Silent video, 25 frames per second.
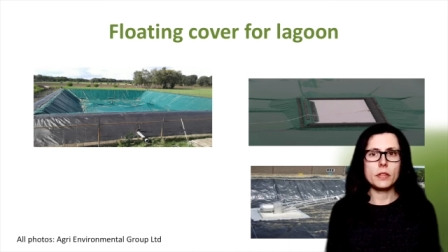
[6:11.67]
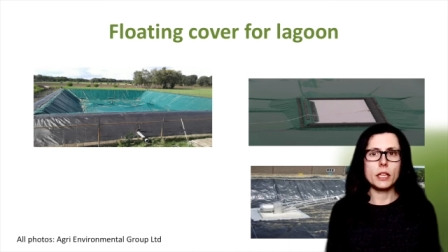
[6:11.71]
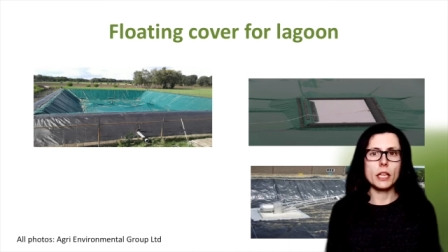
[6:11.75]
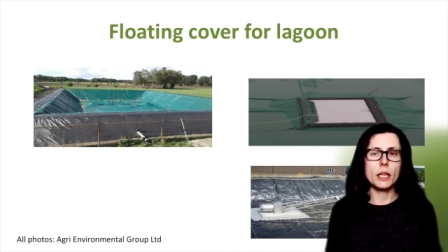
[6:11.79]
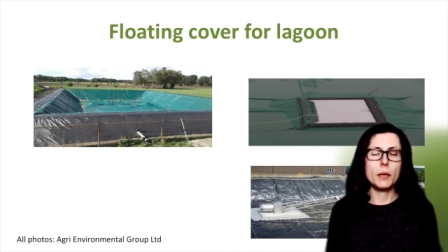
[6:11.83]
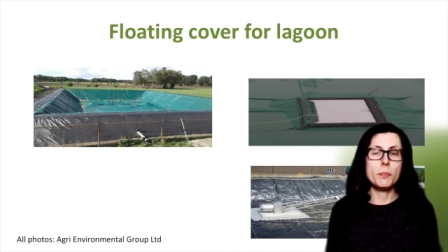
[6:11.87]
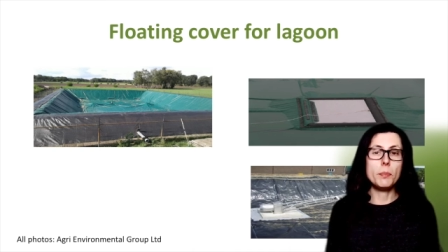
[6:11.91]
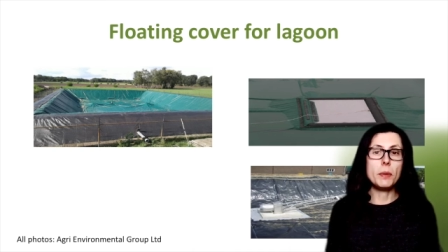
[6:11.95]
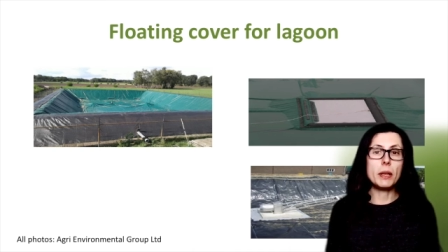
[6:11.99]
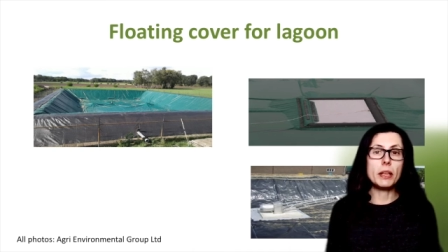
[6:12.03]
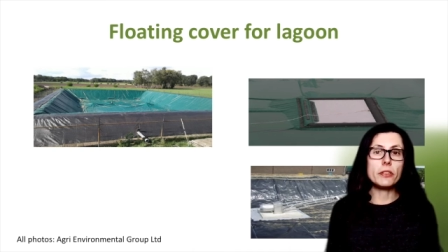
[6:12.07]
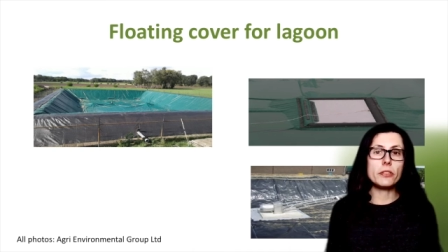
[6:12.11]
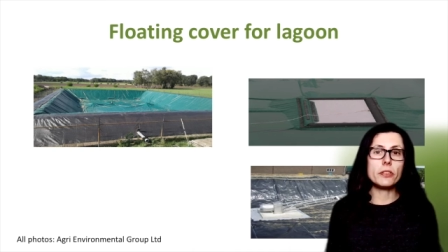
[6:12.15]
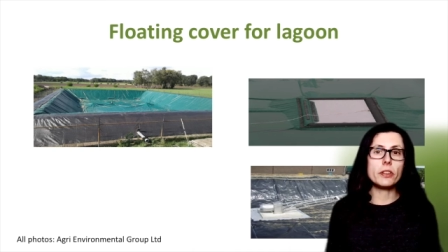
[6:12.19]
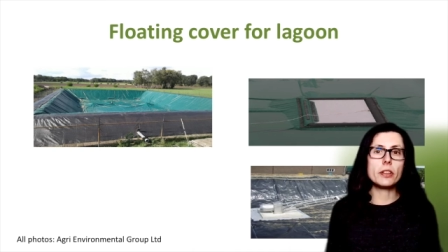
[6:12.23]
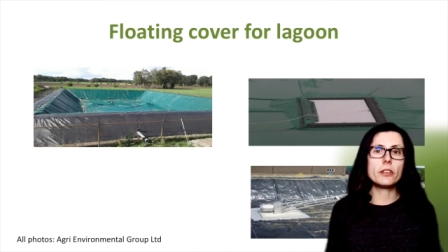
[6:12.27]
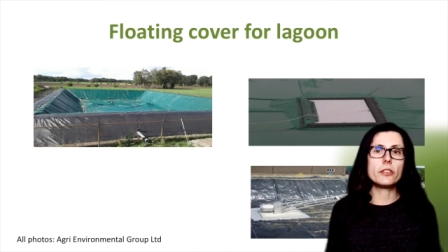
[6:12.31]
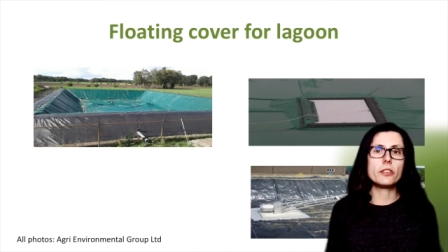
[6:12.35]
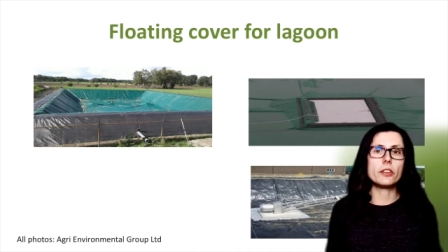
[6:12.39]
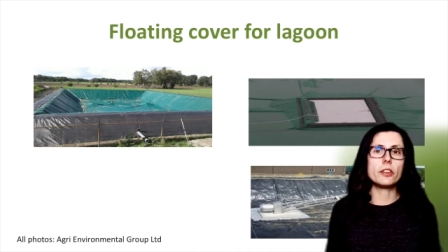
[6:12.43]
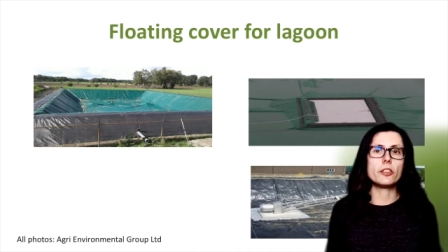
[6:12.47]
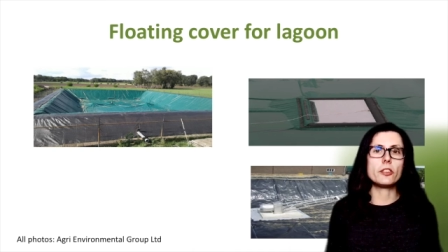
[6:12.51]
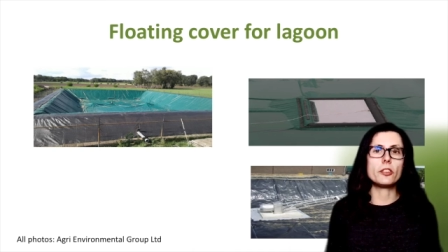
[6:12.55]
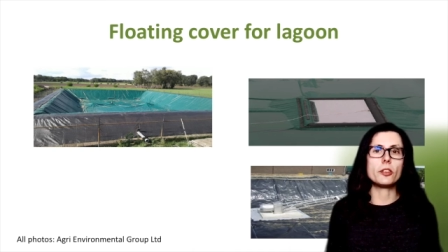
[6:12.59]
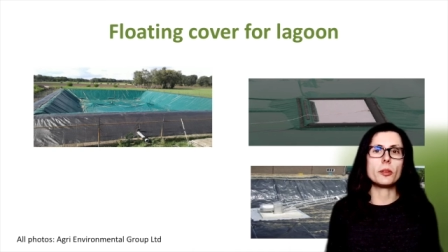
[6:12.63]
Mixing
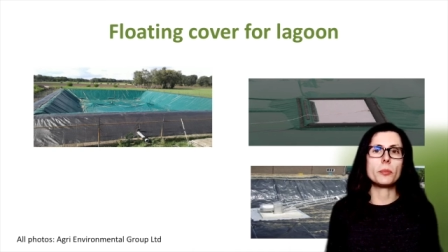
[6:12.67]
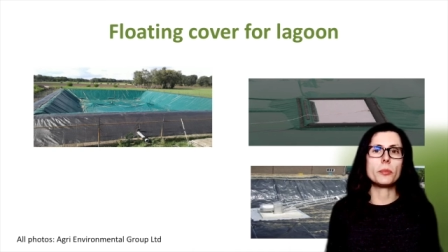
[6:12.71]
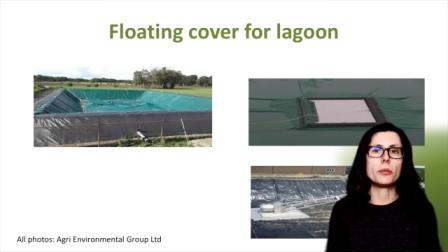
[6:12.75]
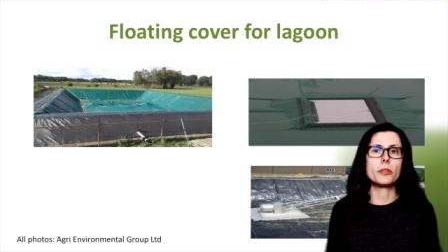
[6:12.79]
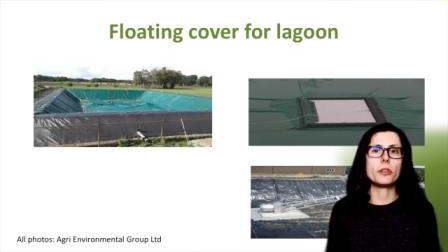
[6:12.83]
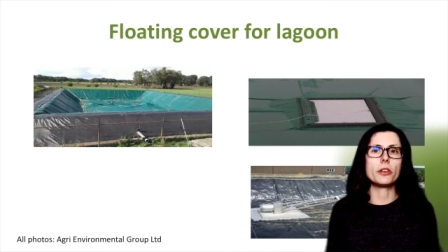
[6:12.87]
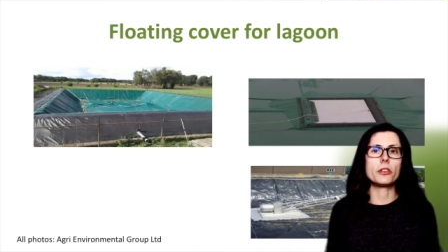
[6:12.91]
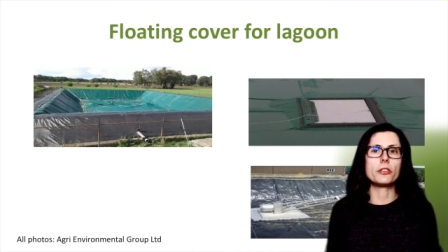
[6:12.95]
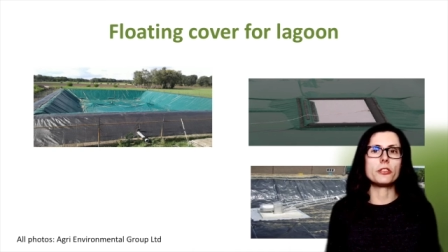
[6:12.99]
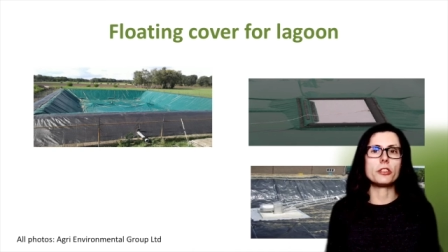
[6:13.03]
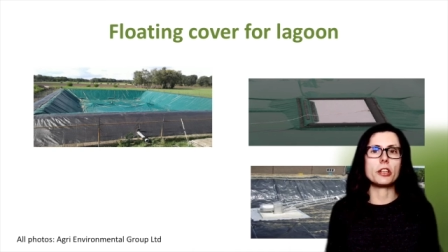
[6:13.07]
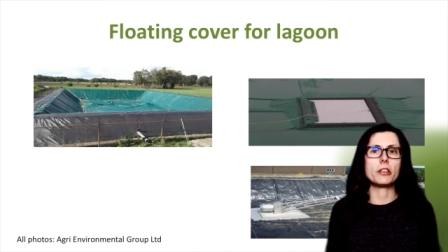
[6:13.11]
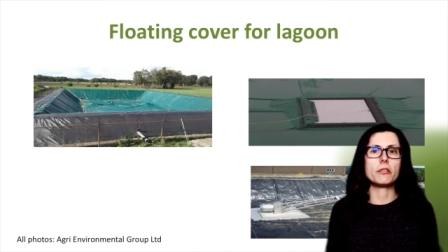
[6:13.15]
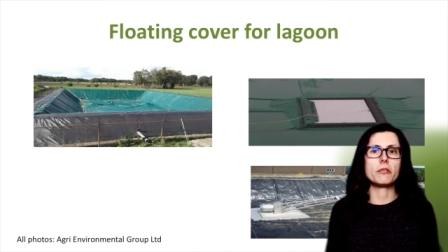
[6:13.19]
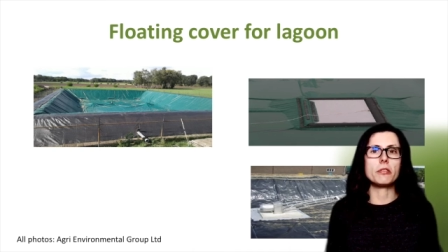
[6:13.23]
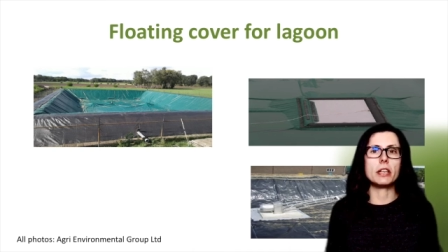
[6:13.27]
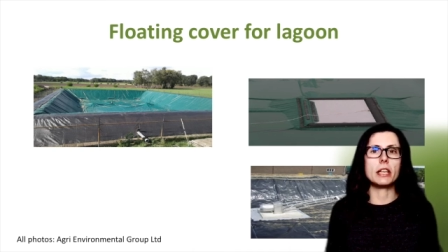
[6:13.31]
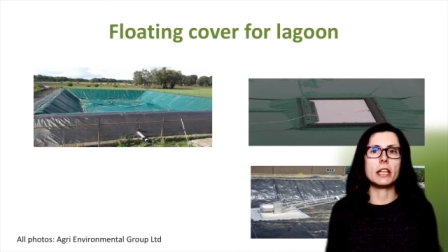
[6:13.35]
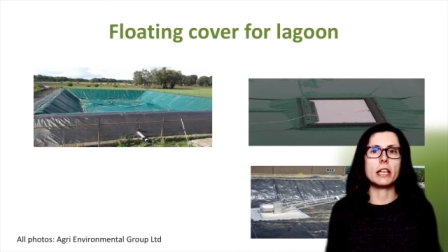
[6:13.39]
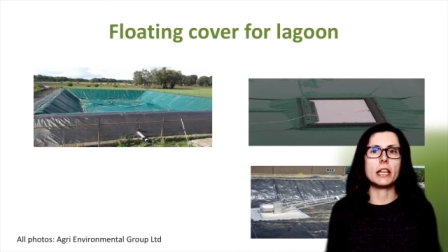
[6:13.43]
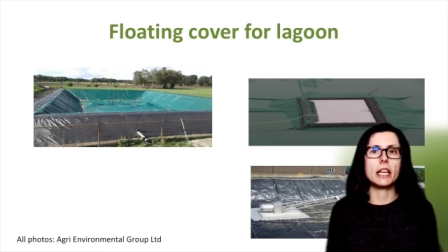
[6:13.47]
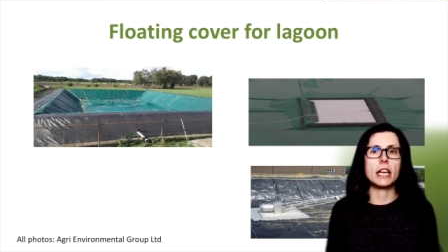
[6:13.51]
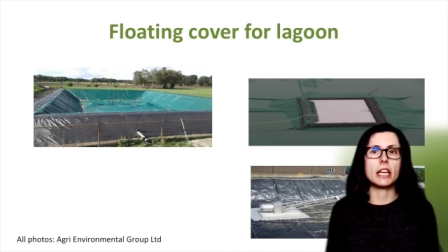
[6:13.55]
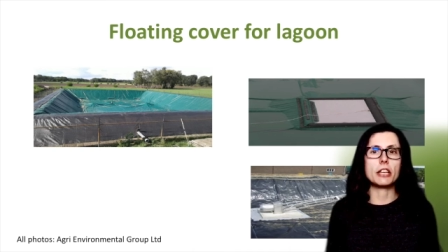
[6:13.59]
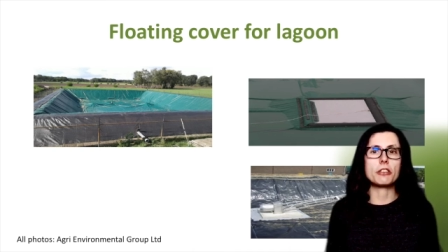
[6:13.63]
systems are generally
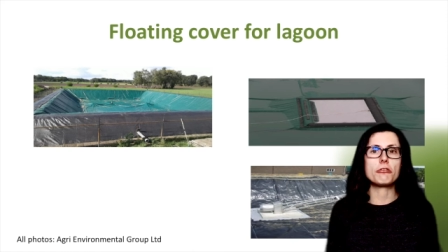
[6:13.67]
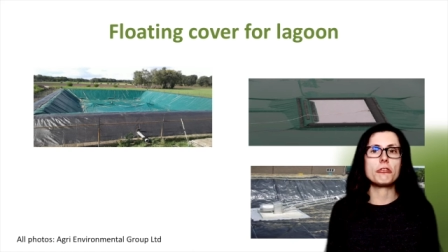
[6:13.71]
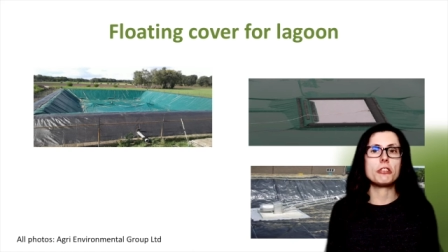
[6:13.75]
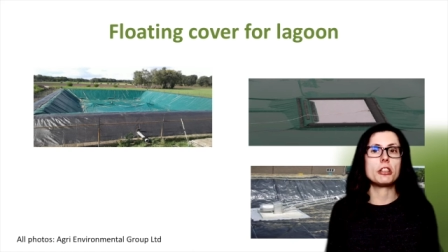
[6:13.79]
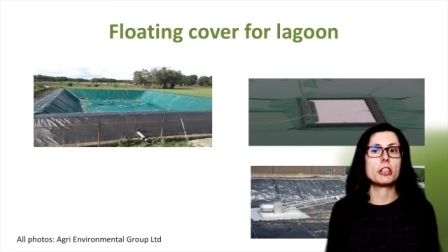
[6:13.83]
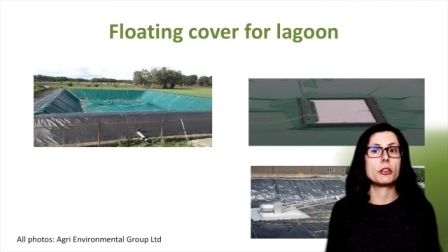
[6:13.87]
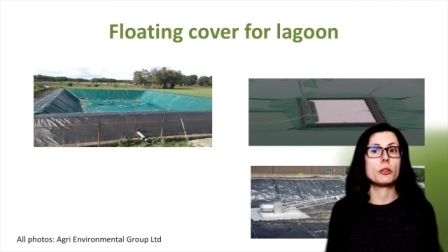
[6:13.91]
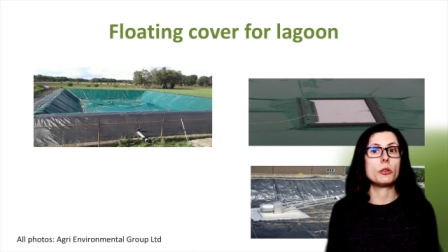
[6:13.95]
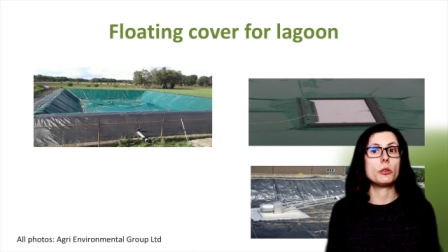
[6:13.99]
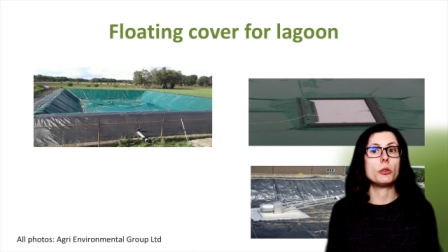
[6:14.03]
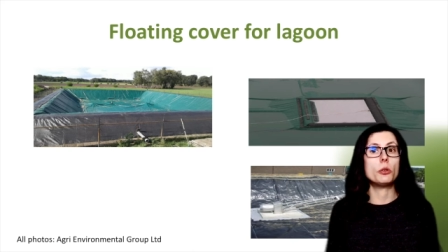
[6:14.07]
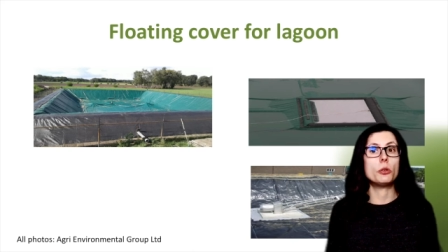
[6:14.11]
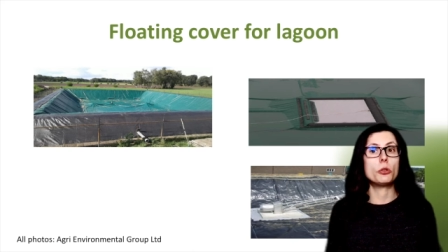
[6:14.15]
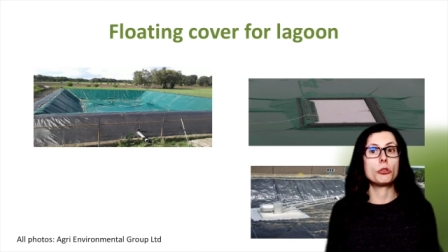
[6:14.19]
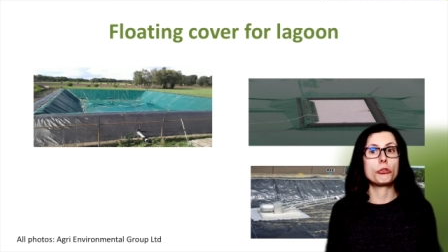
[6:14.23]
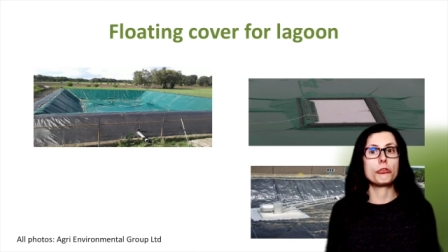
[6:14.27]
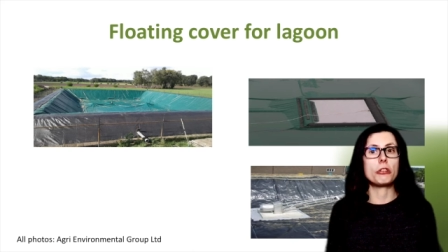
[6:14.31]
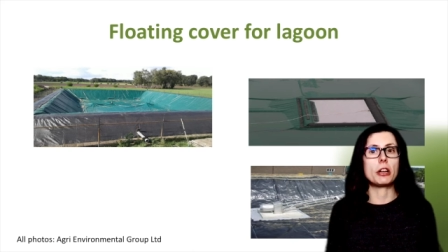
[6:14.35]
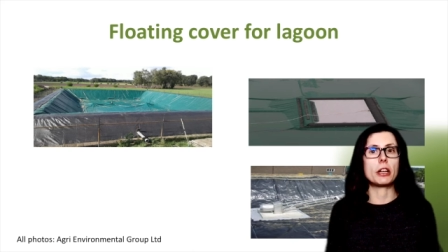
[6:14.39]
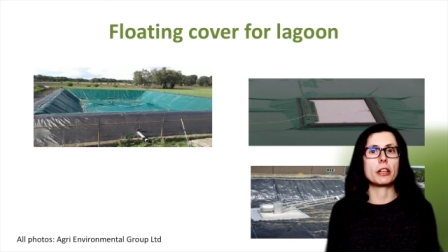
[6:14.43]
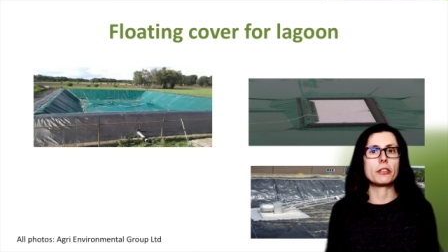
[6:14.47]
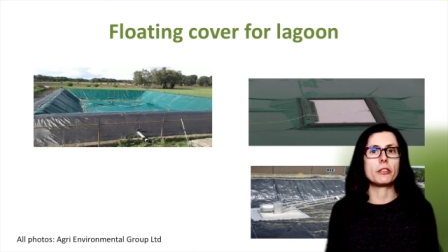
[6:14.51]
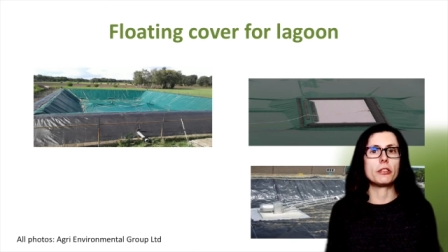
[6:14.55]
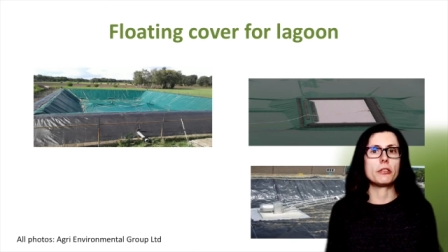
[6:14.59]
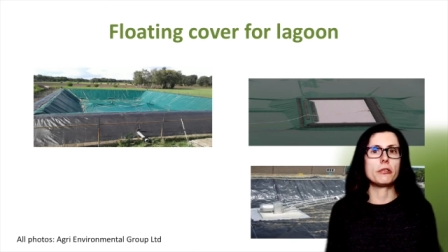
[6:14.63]
electric or
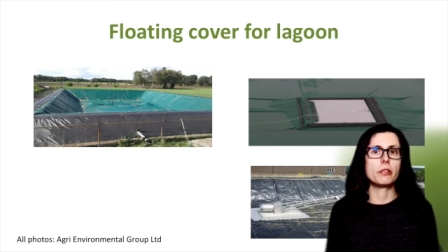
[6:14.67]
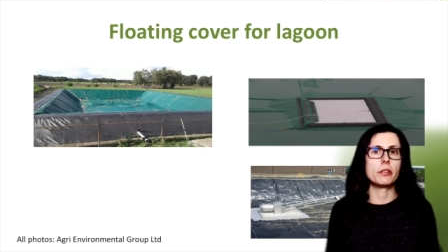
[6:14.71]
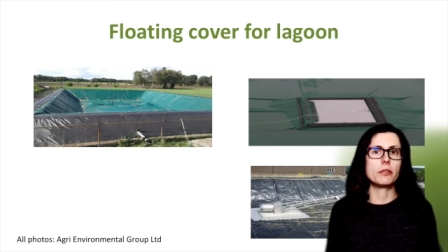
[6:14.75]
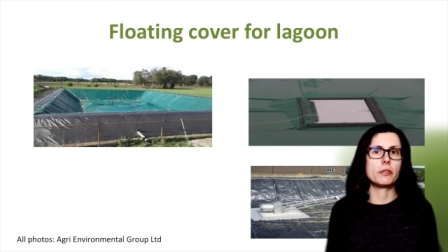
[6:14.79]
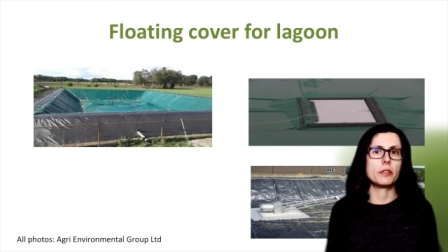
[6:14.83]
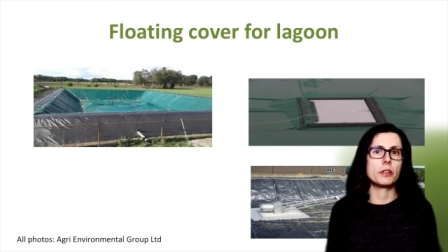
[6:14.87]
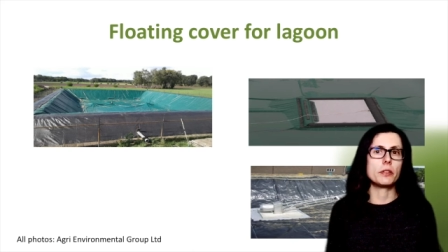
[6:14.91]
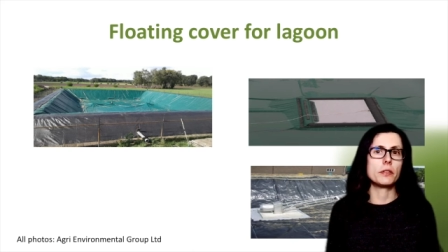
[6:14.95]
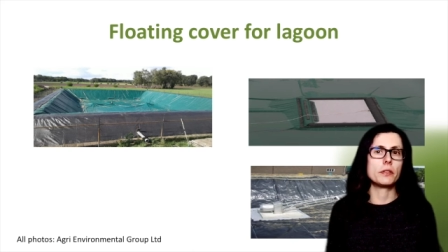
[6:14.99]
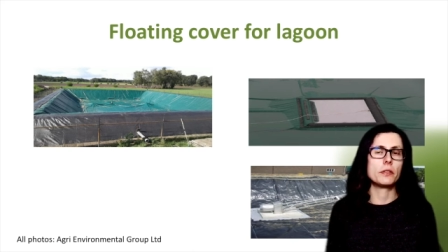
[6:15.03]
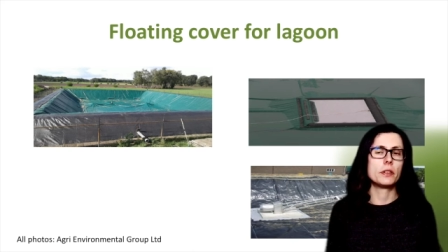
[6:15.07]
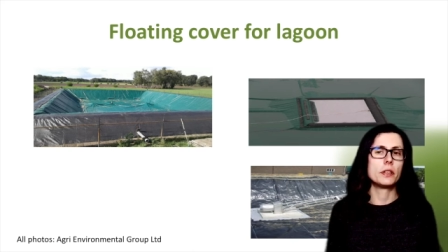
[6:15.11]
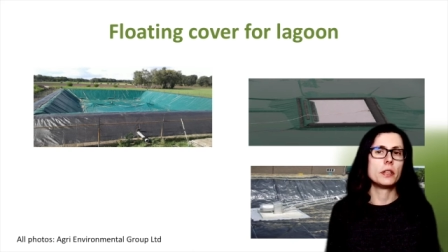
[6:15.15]
tractor driven.